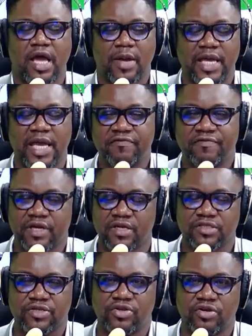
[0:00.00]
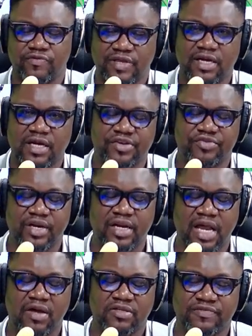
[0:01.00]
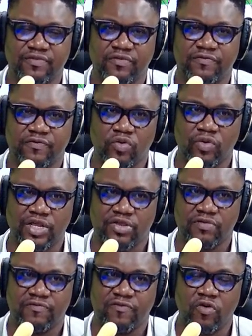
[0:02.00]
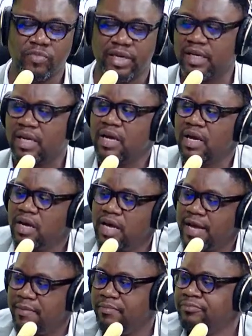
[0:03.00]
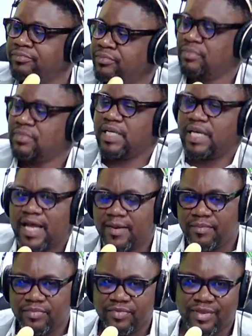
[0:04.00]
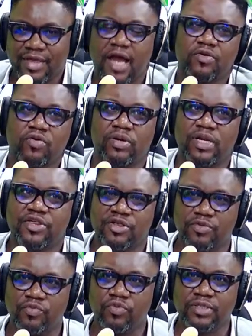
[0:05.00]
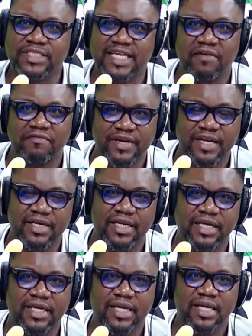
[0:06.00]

if the constitution of that country allows for coalition forming, that coalition will definitely